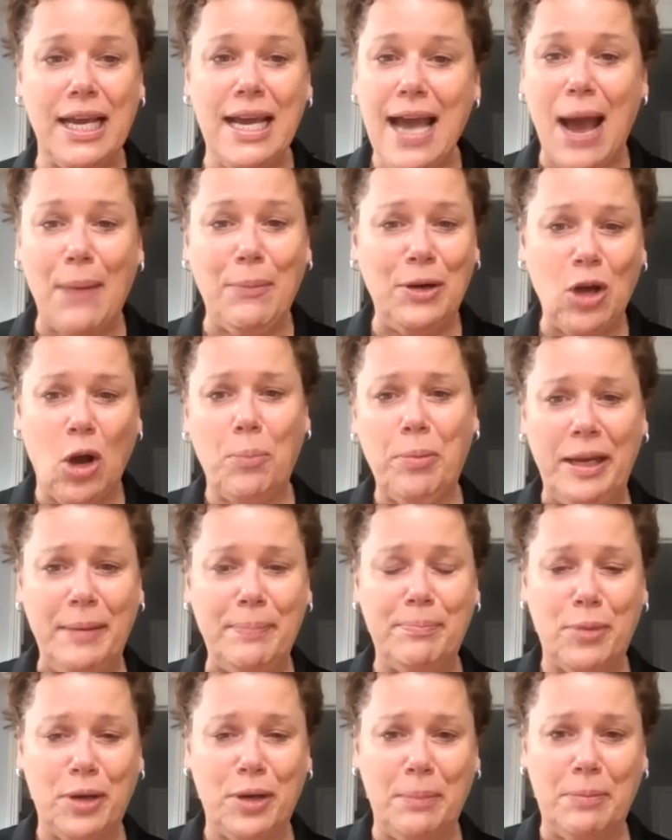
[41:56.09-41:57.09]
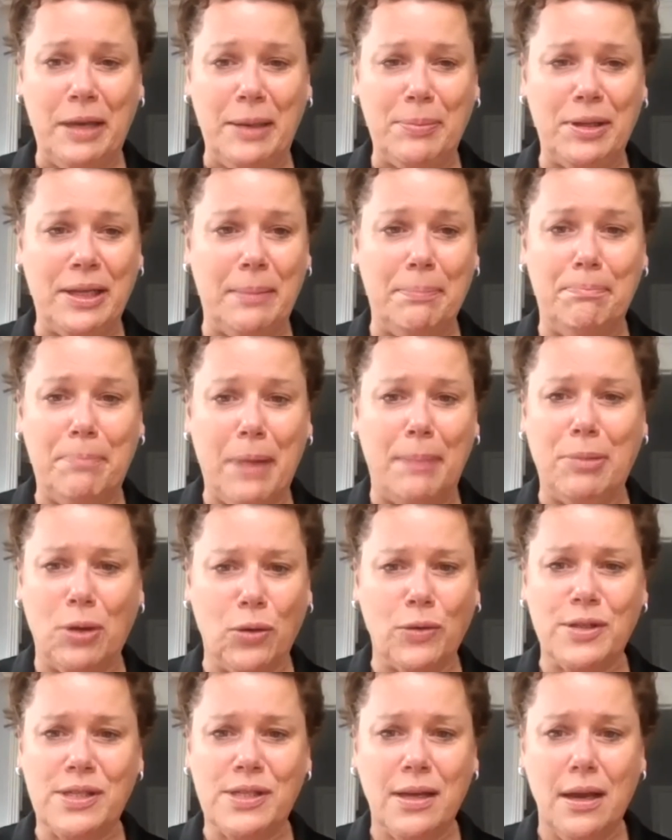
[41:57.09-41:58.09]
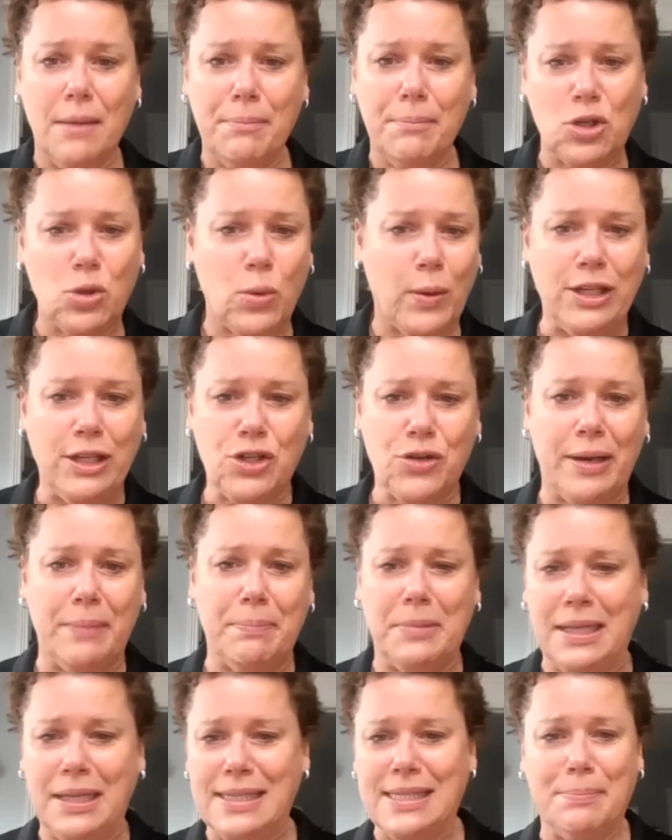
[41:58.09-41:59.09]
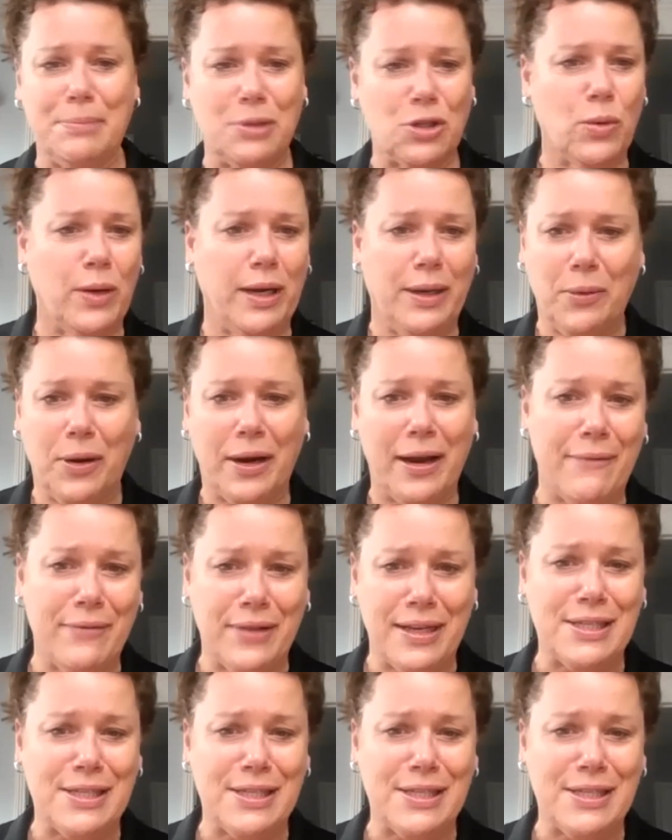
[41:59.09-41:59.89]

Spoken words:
And we're not putting people in bubbles between treatments and between whatever.